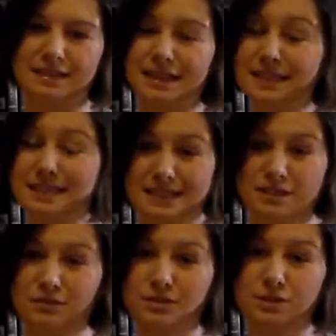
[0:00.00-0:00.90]
Getting
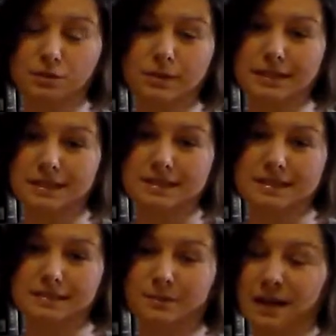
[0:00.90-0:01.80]
sick for two
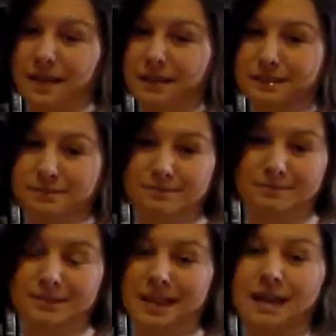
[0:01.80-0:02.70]
weeks, well,
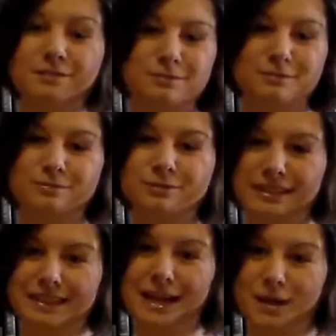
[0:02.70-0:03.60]
that
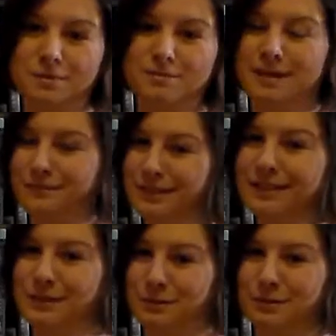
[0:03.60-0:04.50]
really helped my
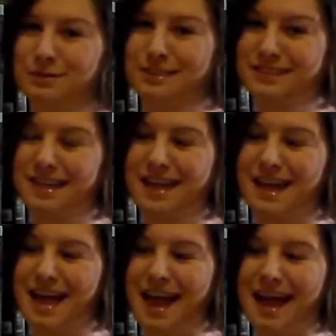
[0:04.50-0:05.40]
reading goals.
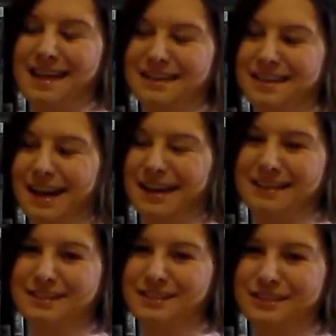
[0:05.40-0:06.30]
I kind
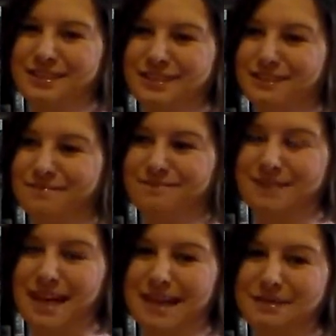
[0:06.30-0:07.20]
of just
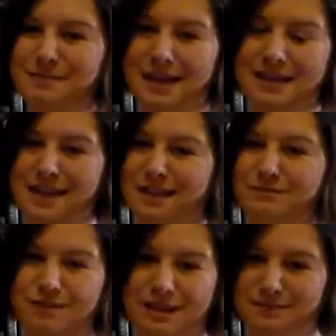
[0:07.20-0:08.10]
lied in bed
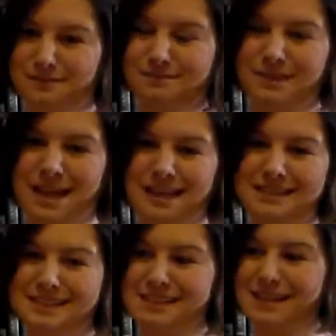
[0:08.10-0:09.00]
and read,
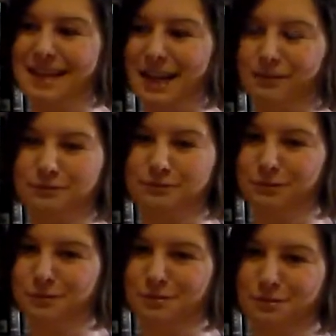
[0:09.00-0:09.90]
and I
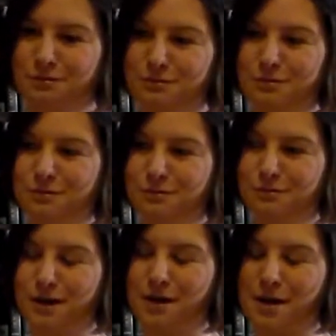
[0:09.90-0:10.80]
flew
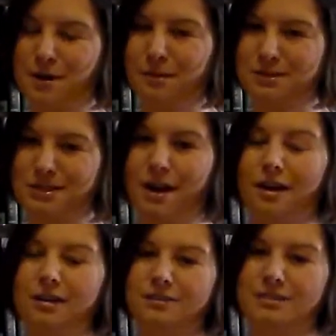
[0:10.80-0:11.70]
through almost
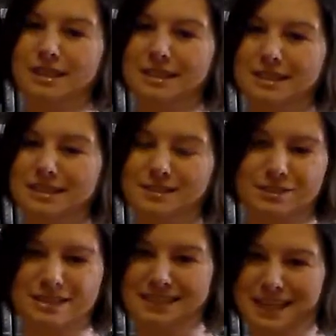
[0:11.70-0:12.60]
all of the
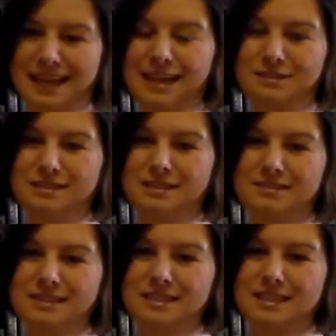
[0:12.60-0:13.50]
Sookie Stackhouse
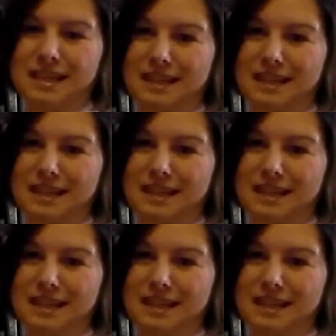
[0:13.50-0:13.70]
series.